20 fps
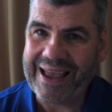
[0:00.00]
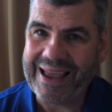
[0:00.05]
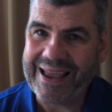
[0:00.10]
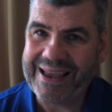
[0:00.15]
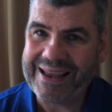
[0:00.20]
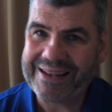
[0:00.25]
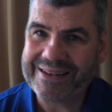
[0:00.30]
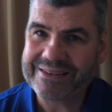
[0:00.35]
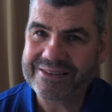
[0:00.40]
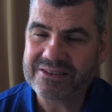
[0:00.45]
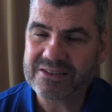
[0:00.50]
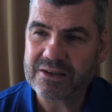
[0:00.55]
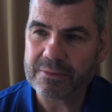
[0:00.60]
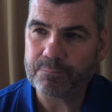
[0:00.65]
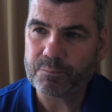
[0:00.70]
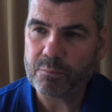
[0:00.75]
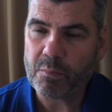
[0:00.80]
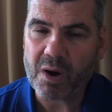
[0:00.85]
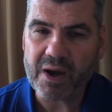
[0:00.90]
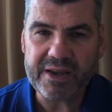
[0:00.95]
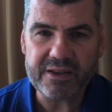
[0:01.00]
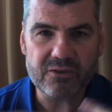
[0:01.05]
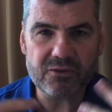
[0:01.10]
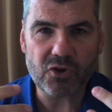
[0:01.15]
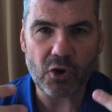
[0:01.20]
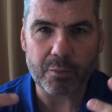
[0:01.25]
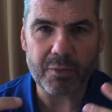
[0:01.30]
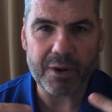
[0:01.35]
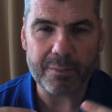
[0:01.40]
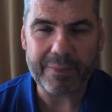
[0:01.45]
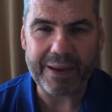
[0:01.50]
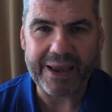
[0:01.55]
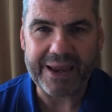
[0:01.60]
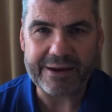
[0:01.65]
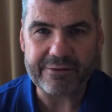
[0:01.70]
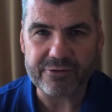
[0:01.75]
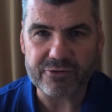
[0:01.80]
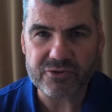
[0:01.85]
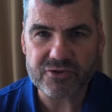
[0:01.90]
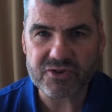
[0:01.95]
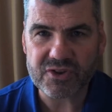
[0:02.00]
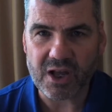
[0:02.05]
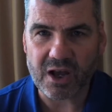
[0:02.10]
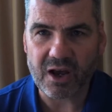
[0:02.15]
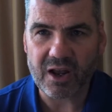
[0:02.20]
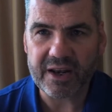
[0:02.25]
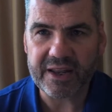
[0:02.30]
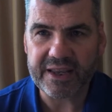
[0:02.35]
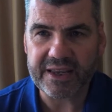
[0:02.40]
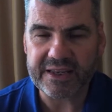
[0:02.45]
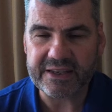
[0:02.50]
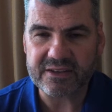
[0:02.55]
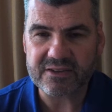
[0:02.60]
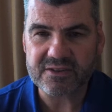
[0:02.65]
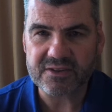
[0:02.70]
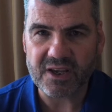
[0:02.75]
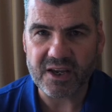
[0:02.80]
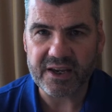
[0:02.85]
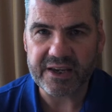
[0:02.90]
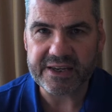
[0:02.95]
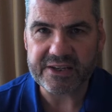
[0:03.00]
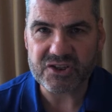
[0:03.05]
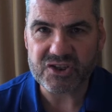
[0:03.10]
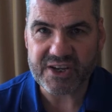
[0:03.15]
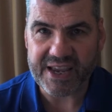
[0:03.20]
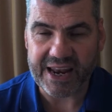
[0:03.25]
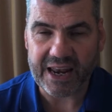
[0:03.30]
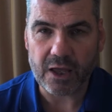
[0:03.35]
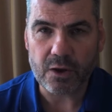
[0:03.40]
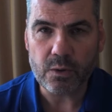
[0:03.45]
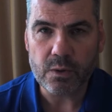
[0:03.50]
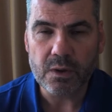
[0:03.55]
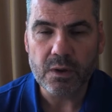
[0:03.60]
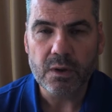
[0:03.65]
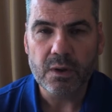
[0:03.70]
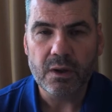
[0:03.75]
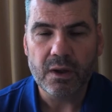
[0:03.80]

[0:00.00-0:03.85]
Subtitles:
And my behavioural style is yellow.